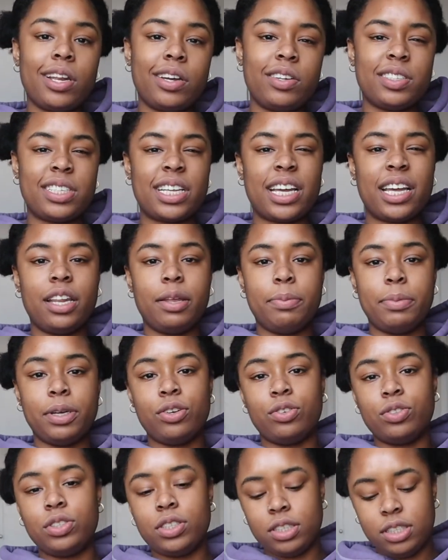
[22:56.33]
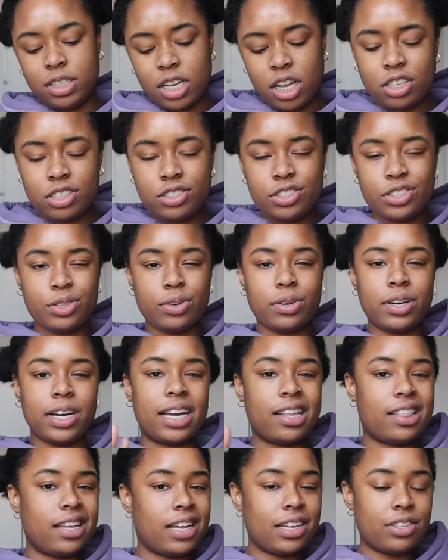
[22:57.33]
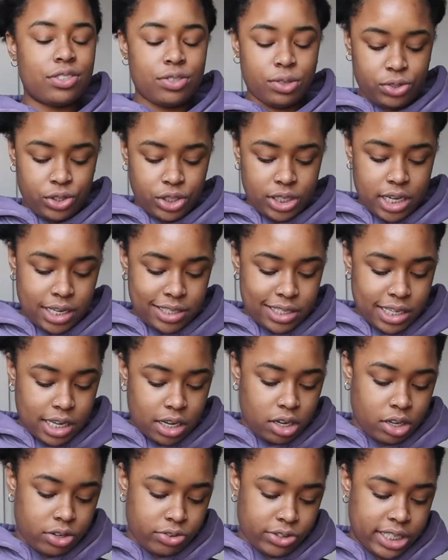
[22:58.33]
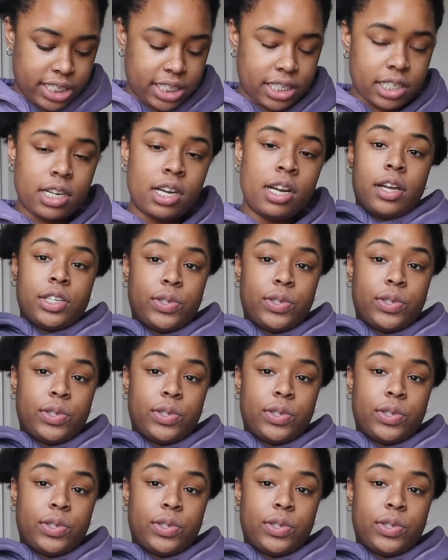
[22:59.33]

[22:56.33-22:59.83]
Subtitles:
I was like, let me go to the dollar store. I think I told you guys that already.